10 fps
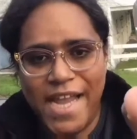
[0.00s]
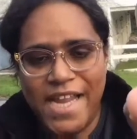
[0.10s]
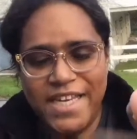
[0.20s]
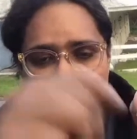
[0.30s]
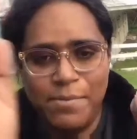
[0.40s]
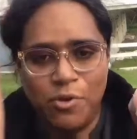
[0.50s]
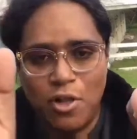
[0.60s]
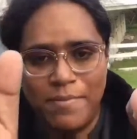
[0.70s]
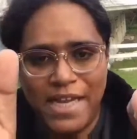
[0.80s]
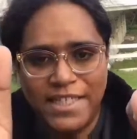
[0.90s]
I named
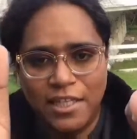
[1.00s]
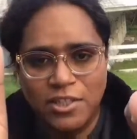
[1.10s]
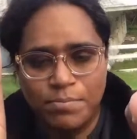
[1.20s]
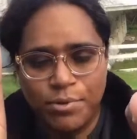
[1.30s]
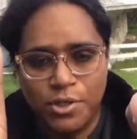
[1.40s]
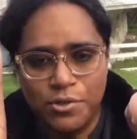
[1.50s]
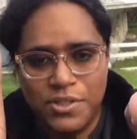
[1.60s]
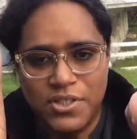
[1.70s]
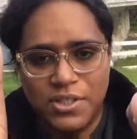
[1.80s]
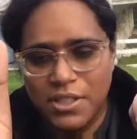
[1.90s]
all my Delta Pros,